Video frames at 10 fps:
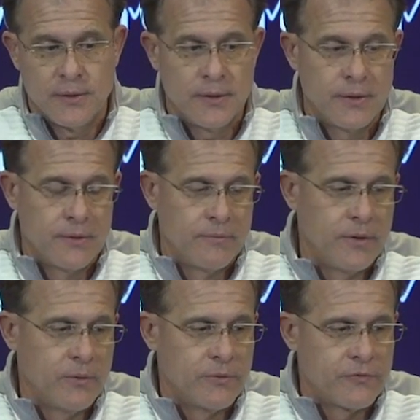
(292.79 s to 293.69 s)

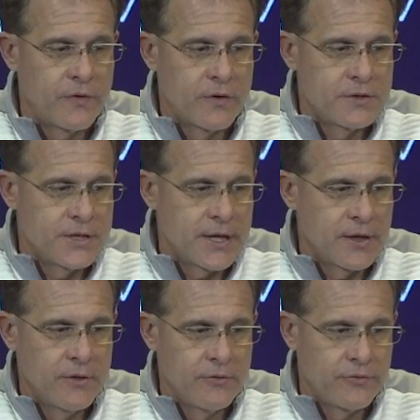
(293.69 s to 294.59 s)
as far as that
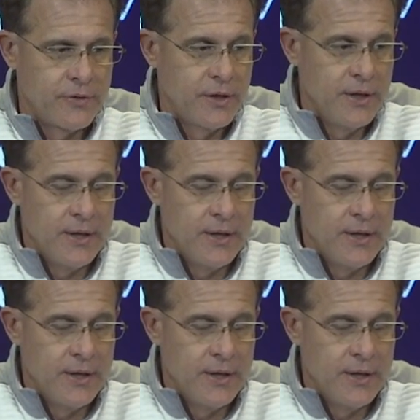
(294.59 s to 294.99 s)
goes. And